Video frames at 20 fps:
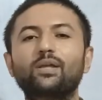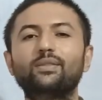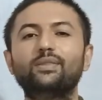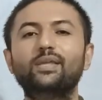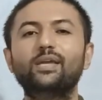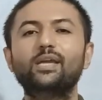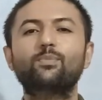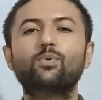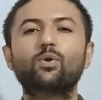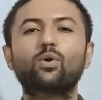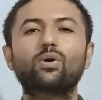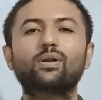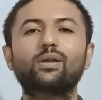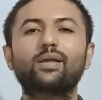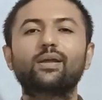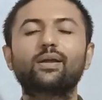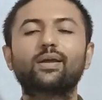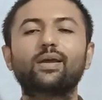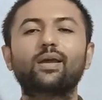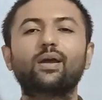de
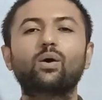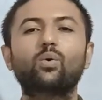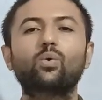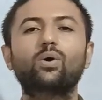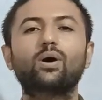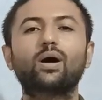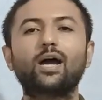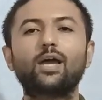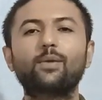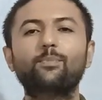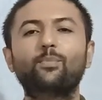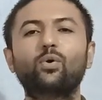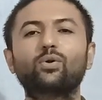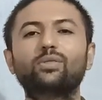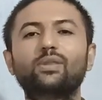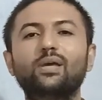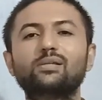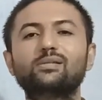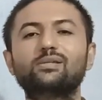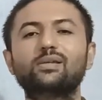Broglie gave
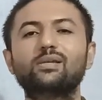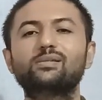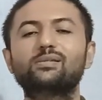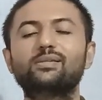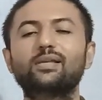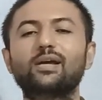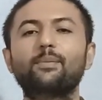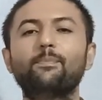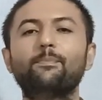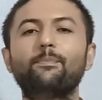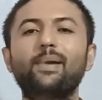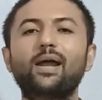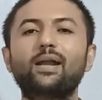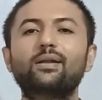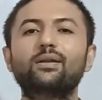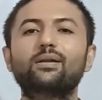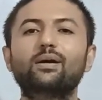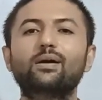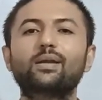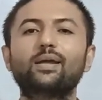hypothesis that
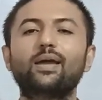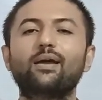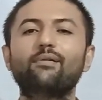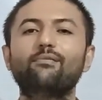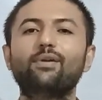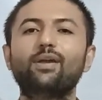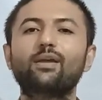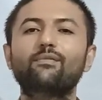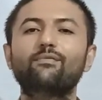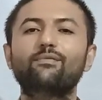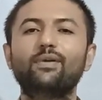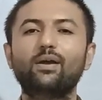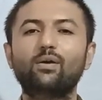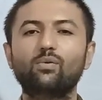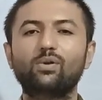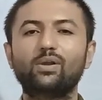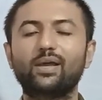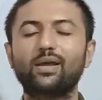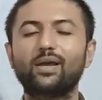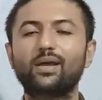matter having
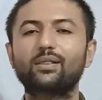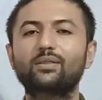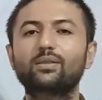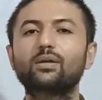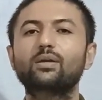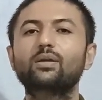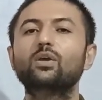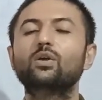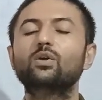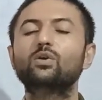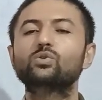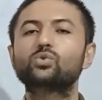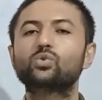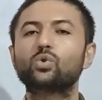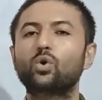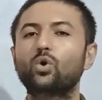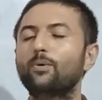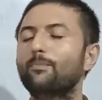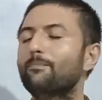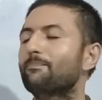wavelength.
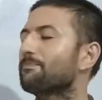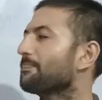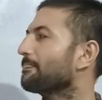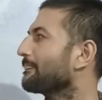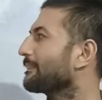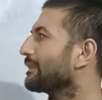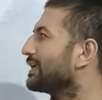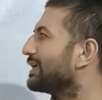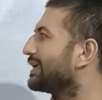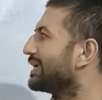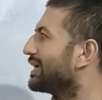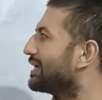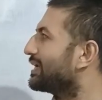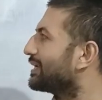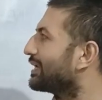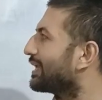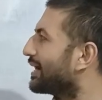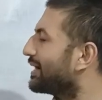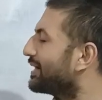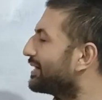So in
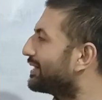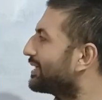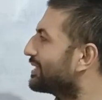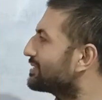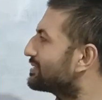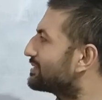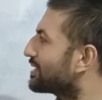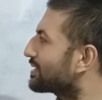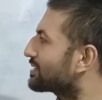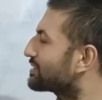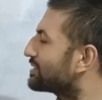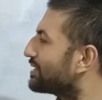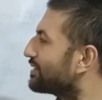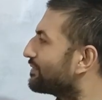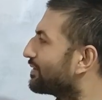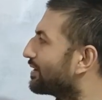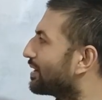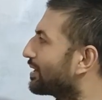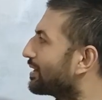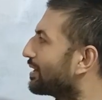
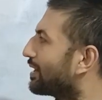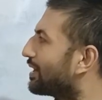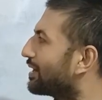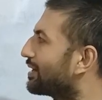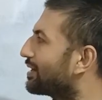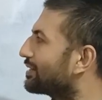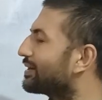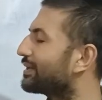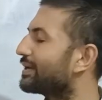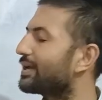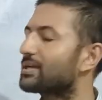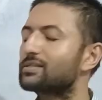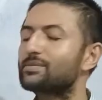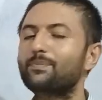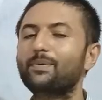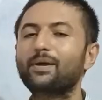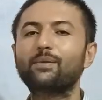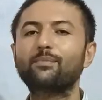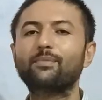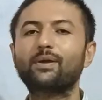1961, another
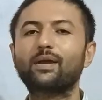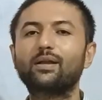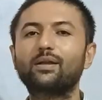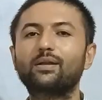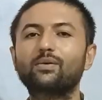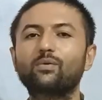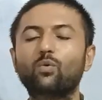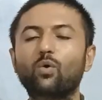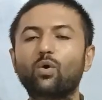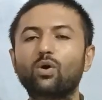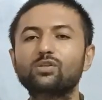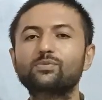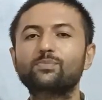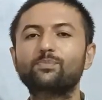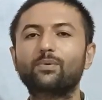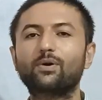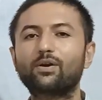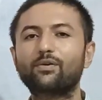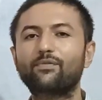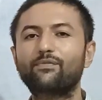experiment was
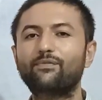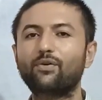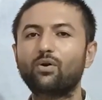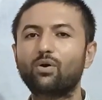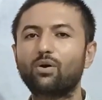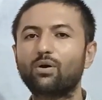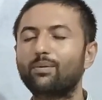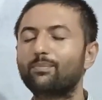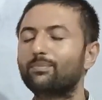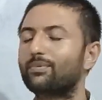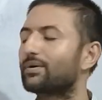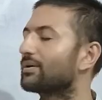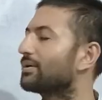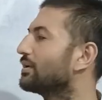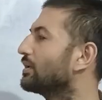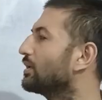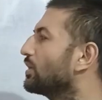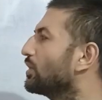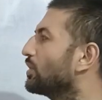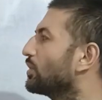performed
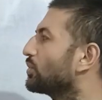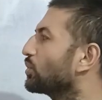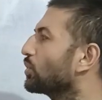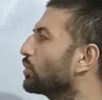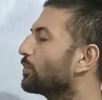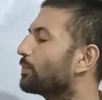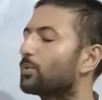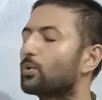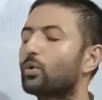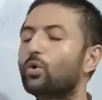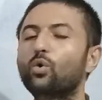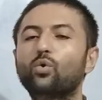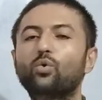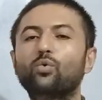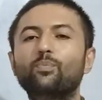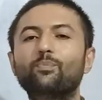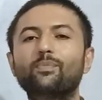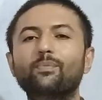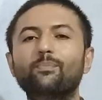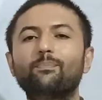to
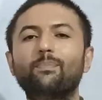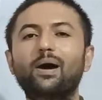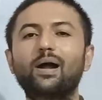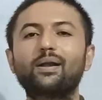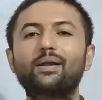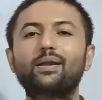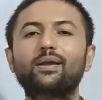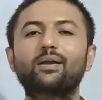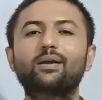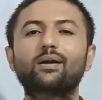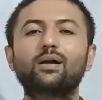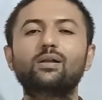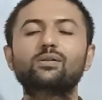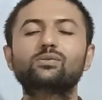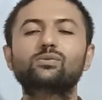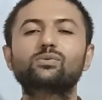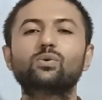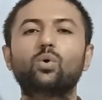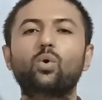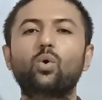prove
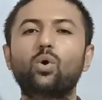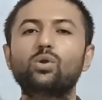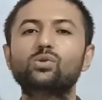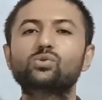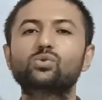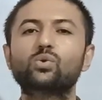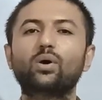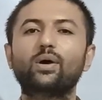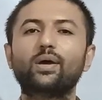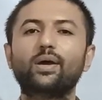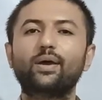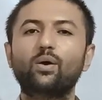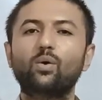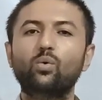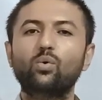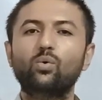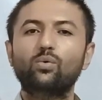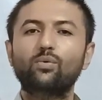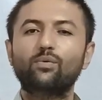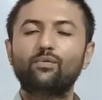particles also
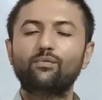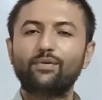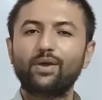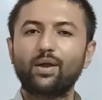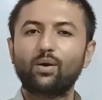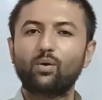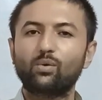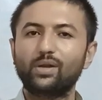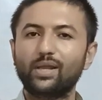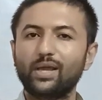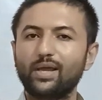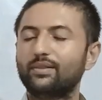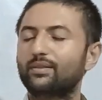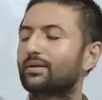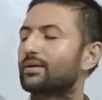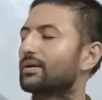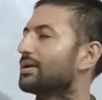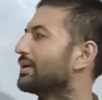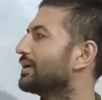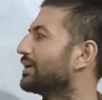have
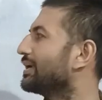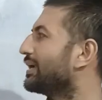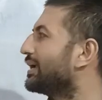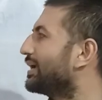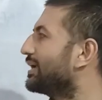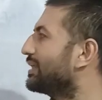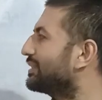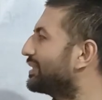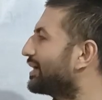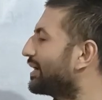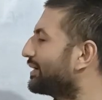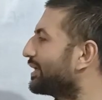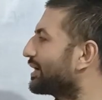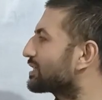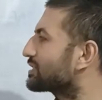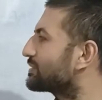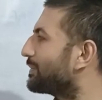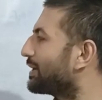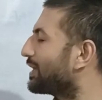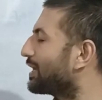wavelength. In that
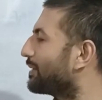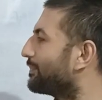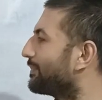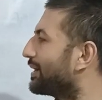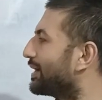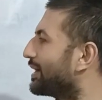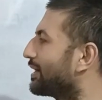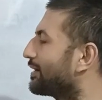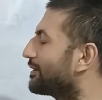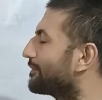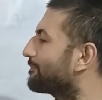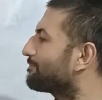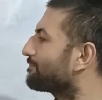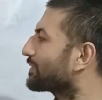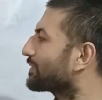experiment,